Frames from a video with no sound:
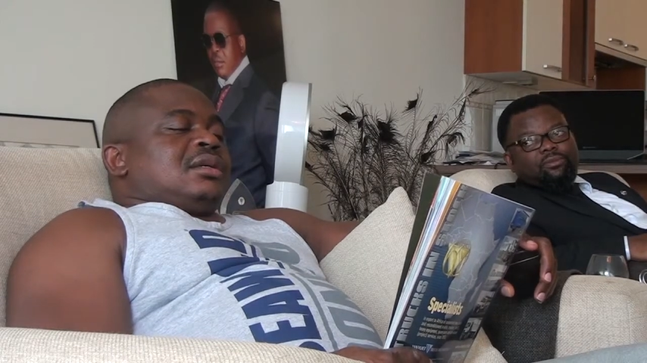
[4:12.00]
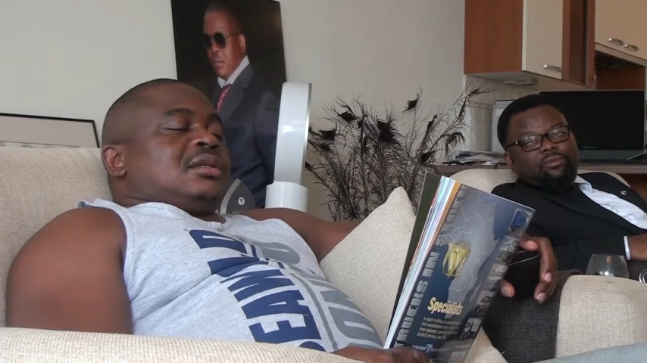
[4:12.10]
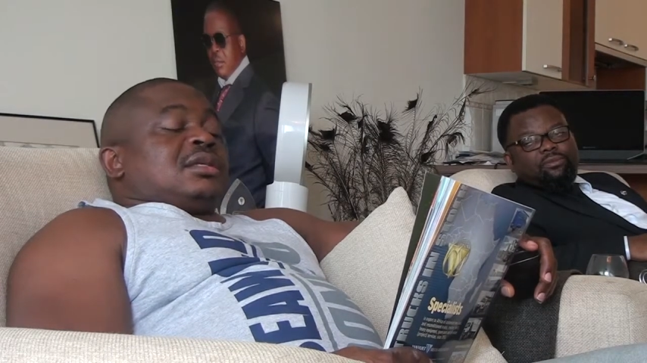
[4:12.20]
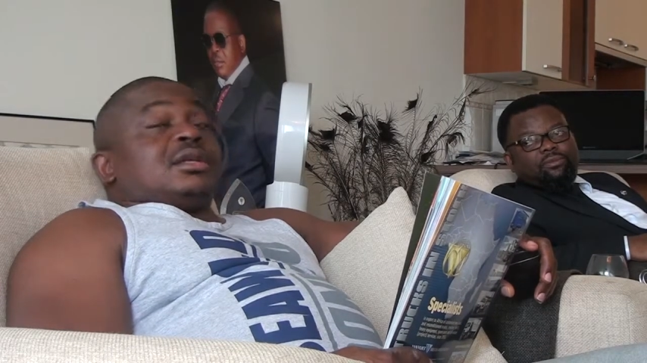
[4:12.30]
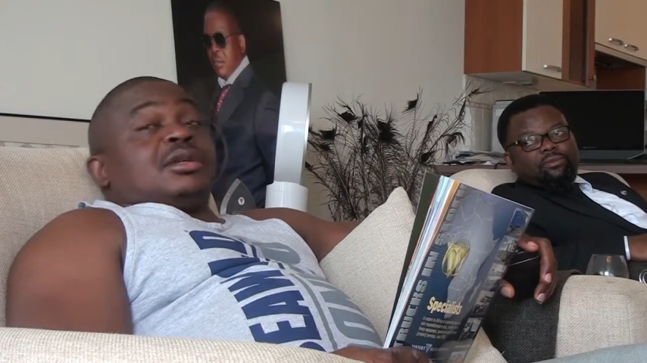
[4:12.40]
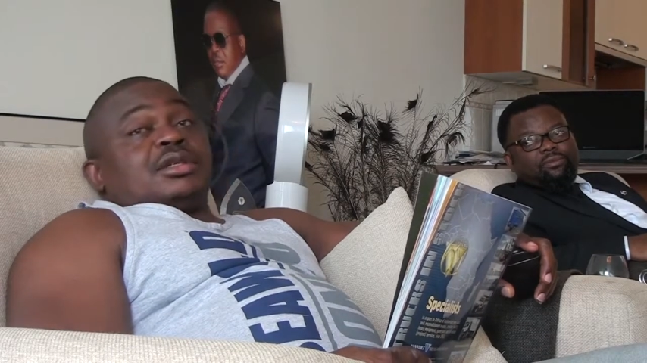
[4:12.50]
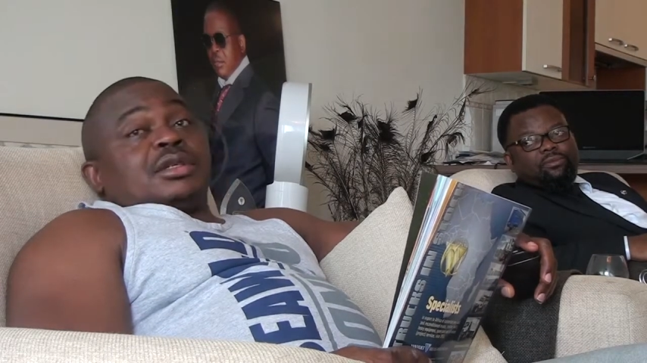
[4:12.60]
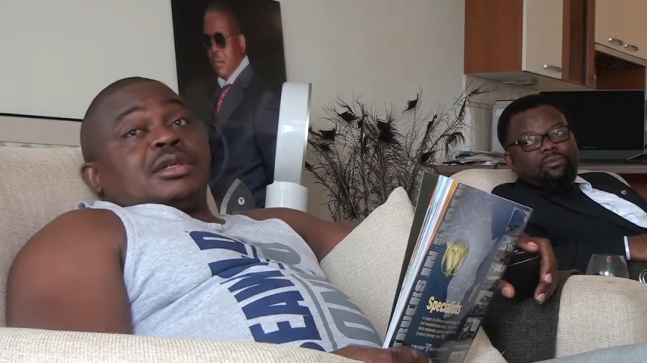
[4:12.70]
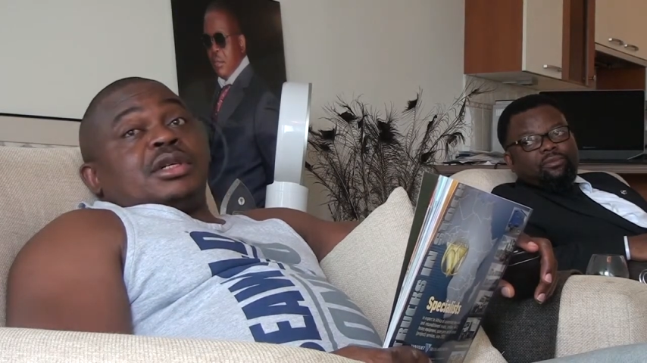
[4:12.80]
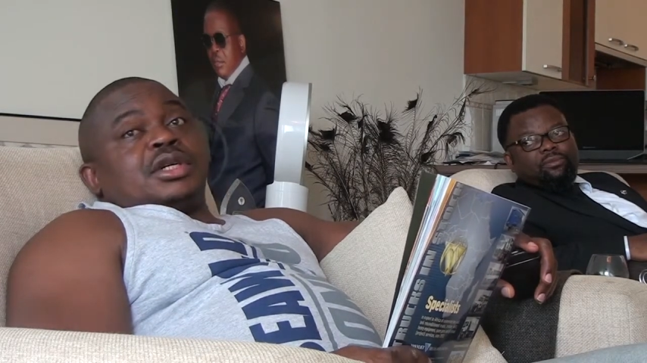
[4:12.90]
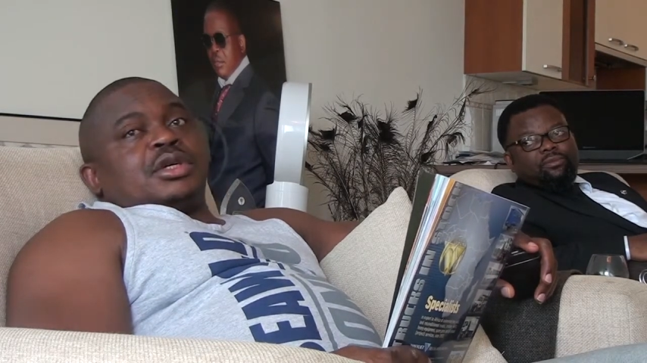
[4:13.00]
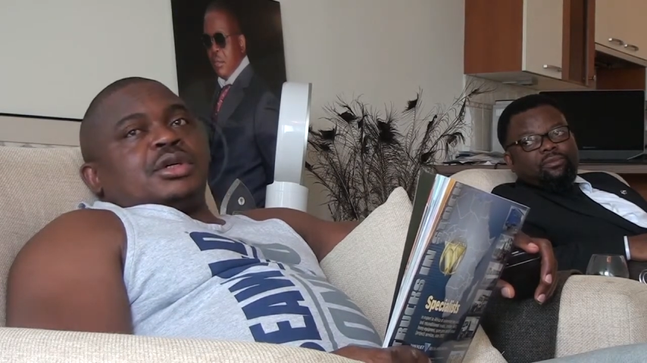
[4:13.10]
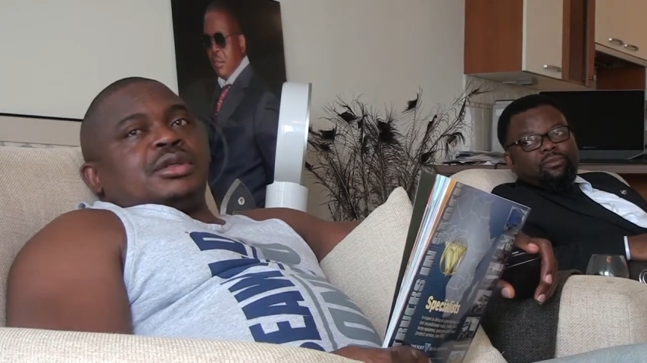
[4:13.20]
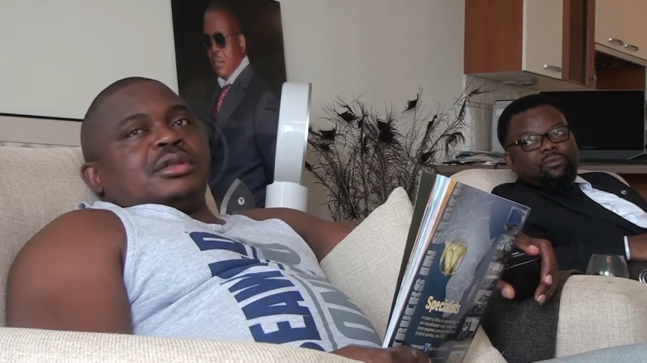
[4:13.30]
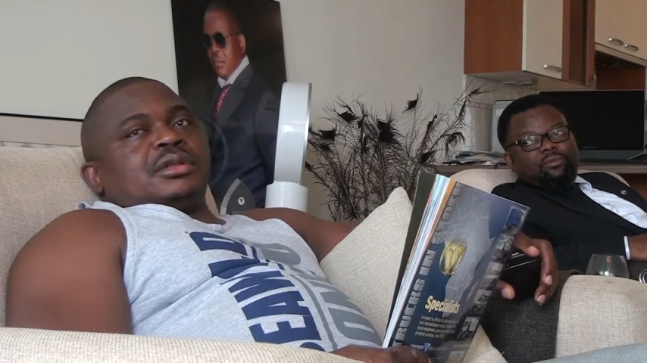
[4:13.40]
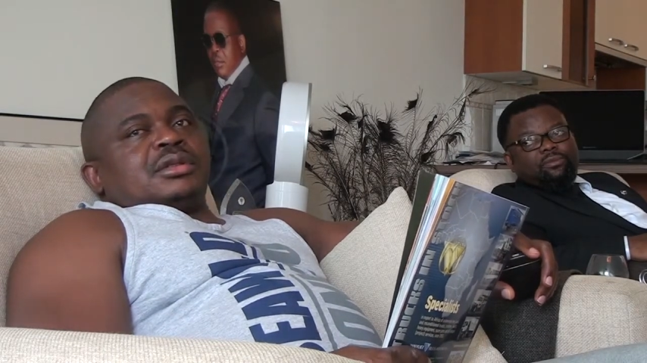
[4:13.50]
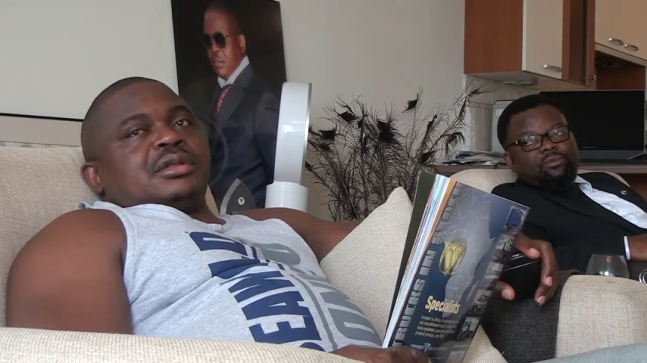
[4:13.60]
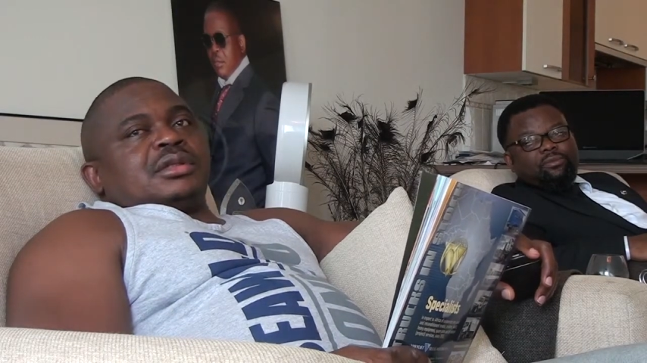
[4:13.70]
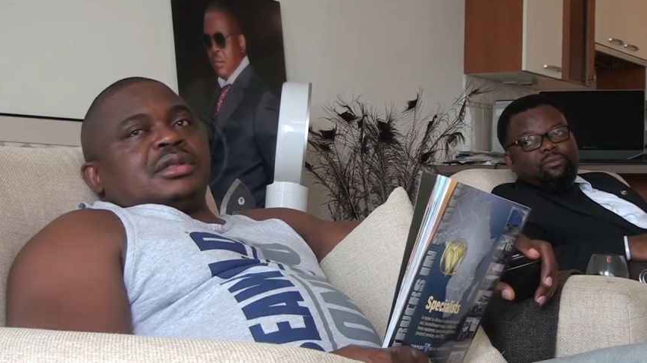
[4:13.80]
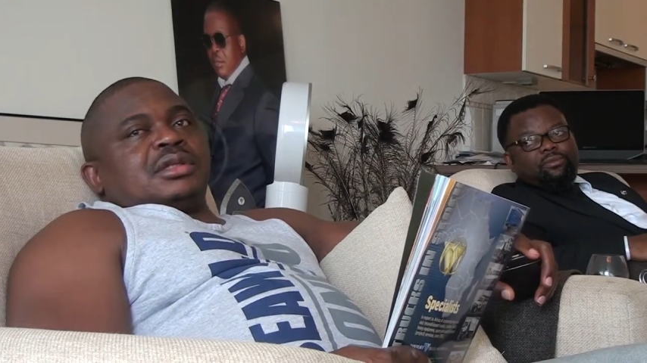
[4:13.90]
Speaker 1: it's, in, it's on record
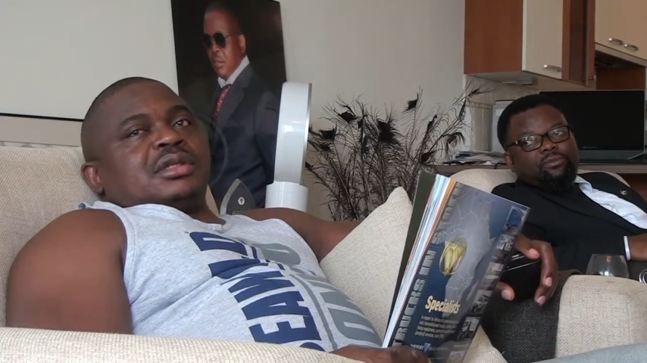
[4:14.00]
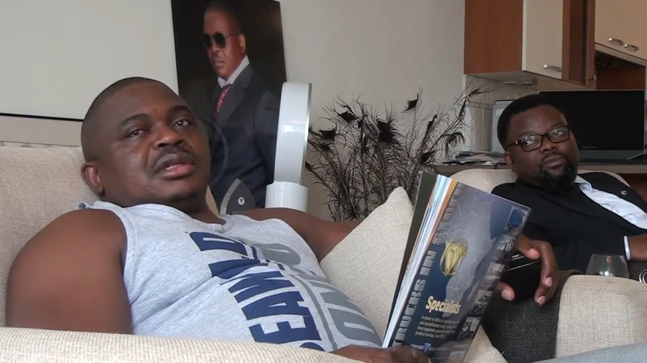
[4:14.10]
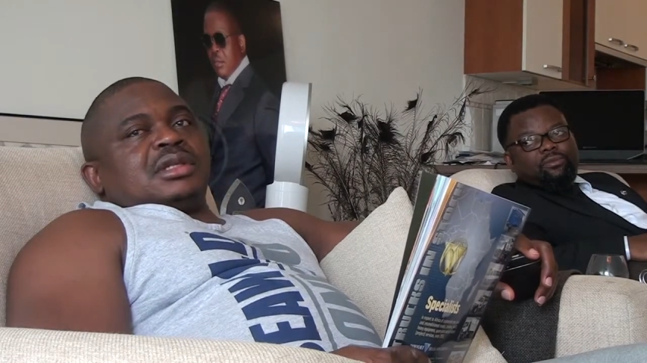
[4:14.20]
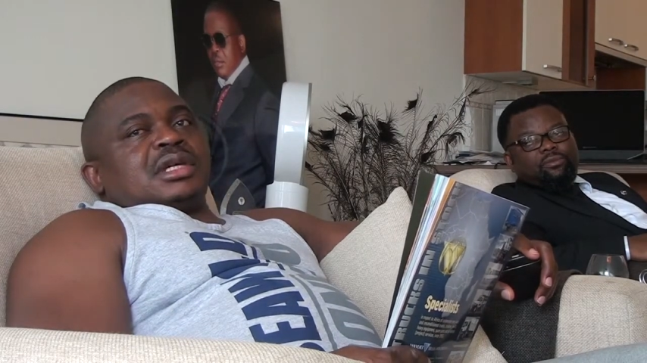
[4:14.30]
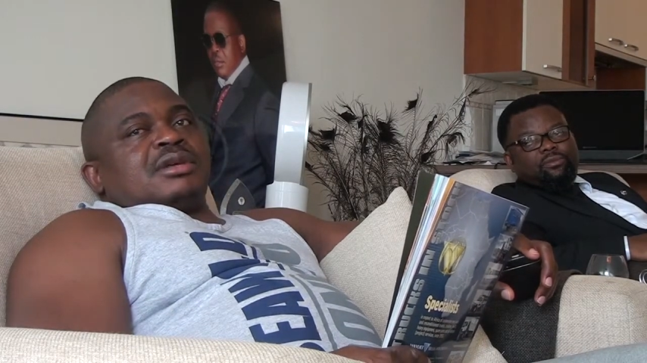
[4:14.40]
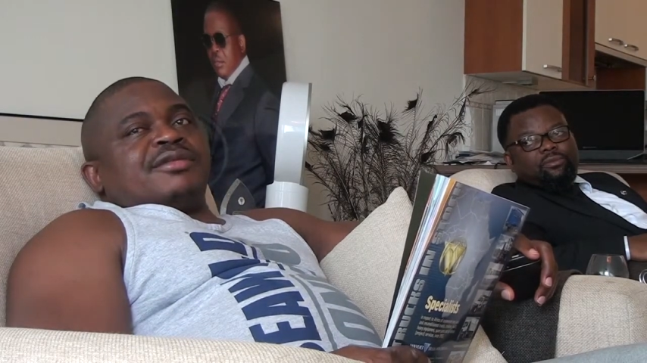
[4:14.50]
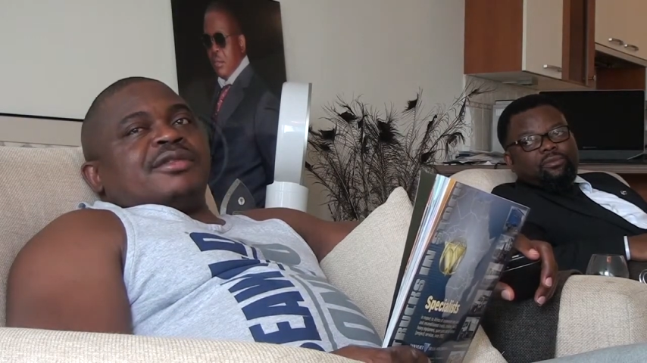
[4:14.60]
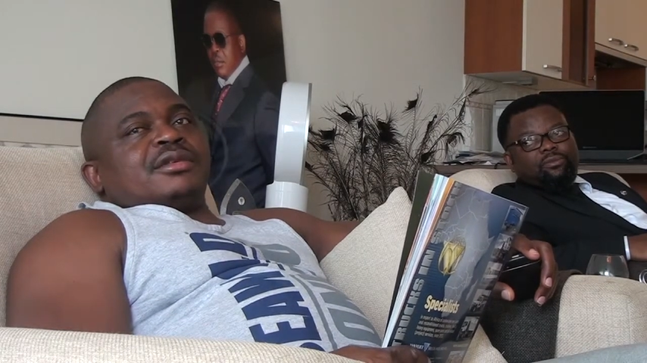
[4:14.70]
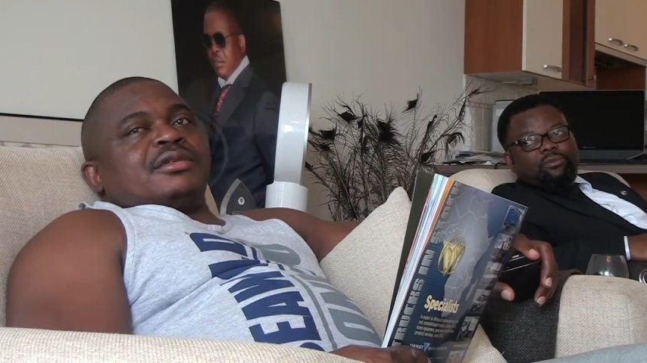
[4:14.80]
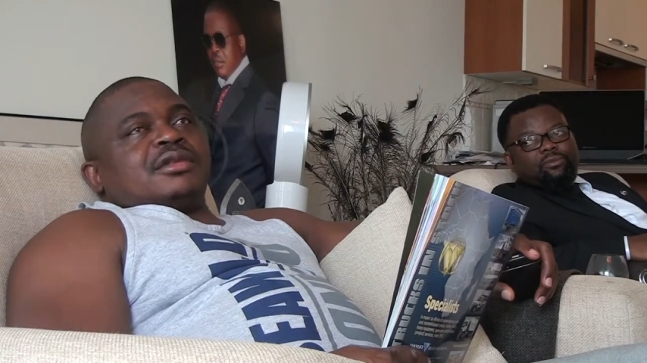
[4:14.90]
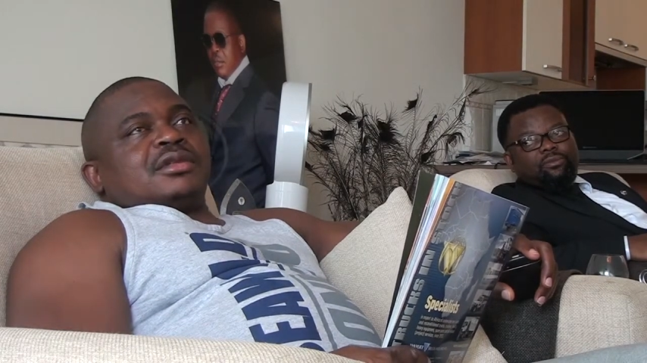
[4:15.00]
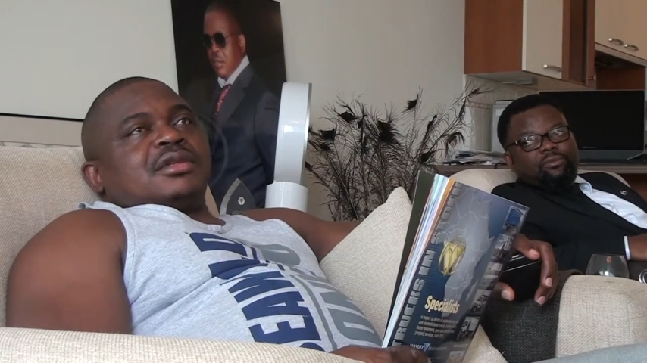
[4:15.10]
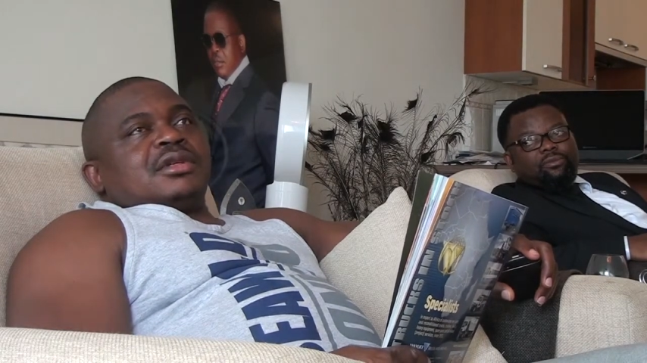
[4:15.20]
that we fought